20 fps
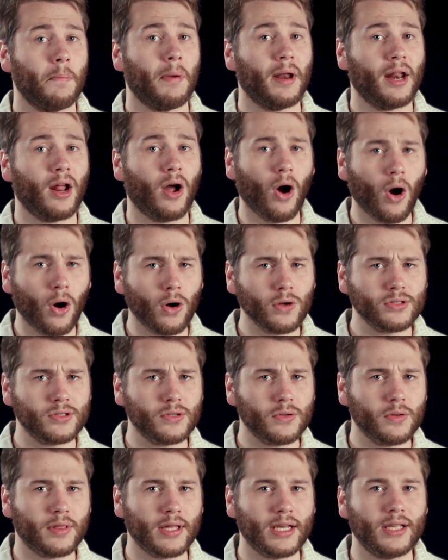but I
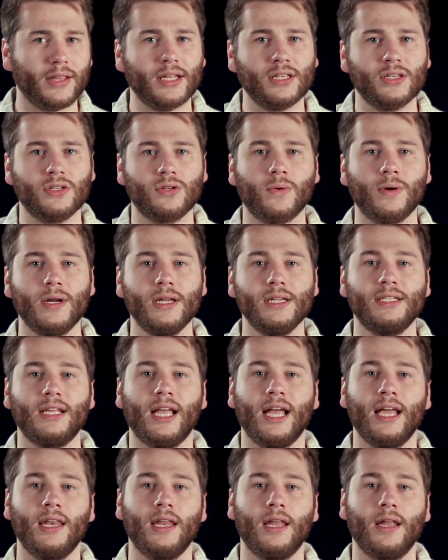also think that stories
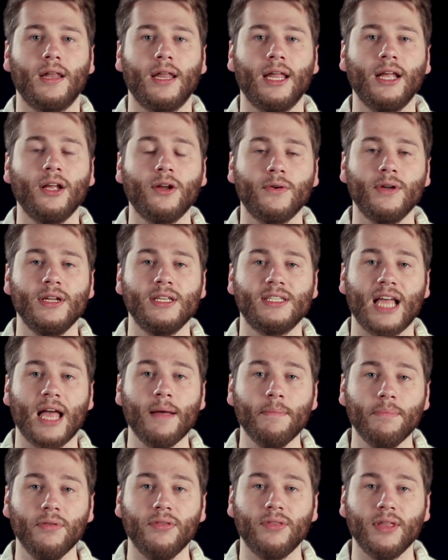can increase
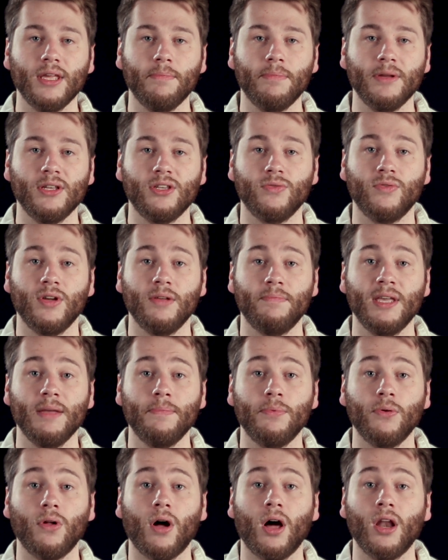empathy between
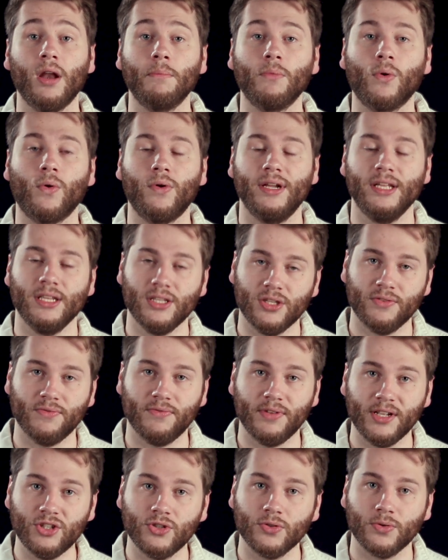people on a more
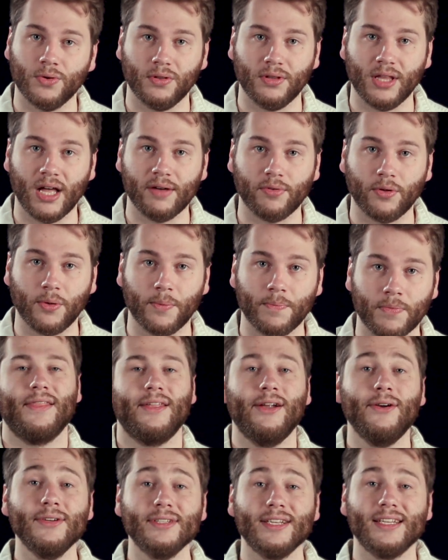individual level.
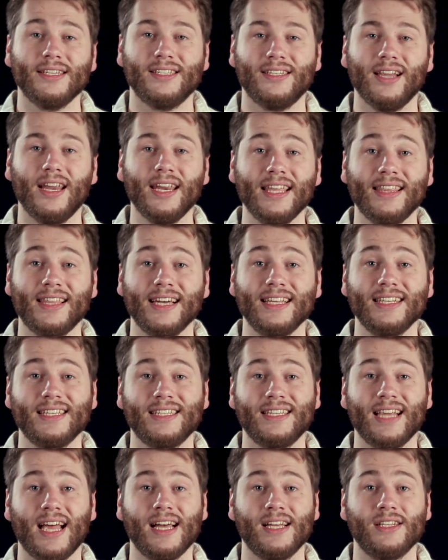There is a study that
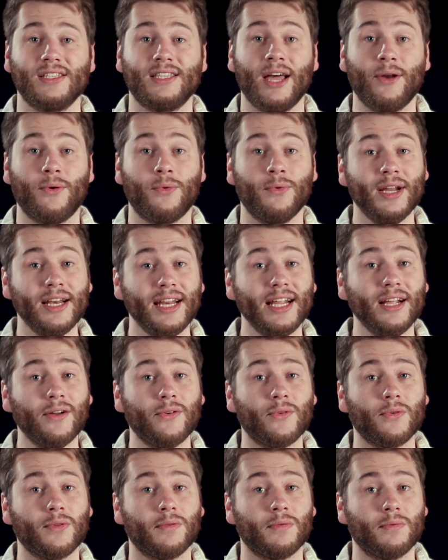says that
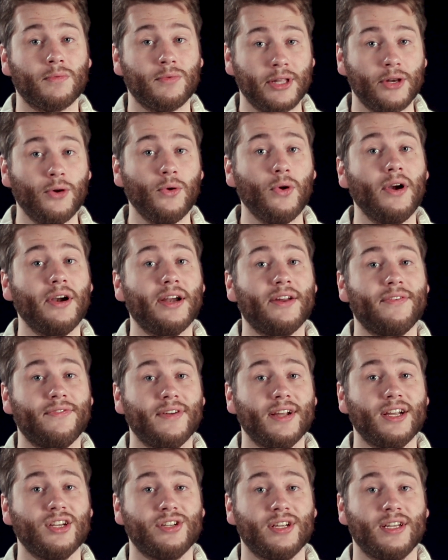reading literary
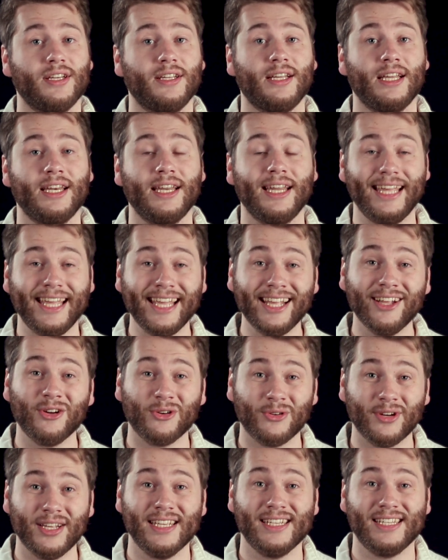fiction can
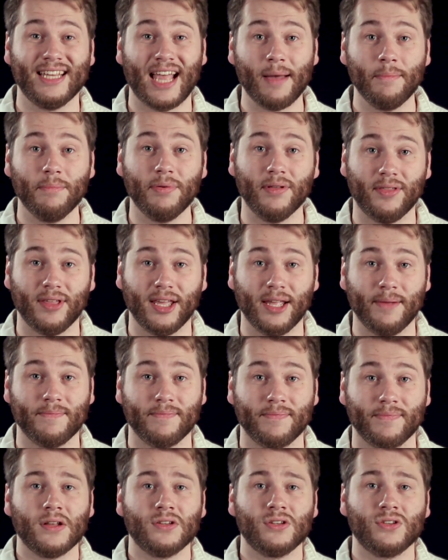increase empathy.
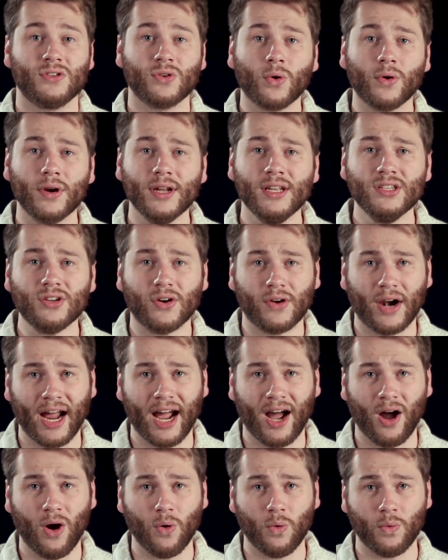Stories are
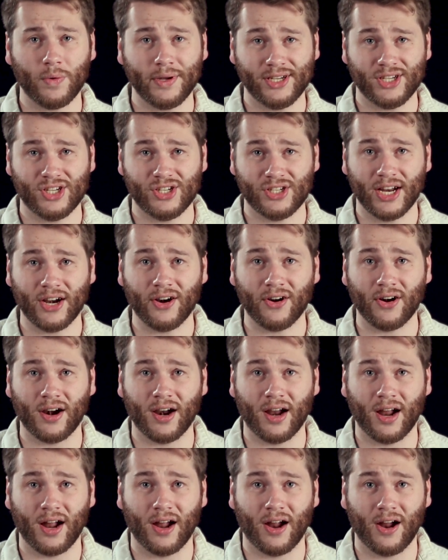how we share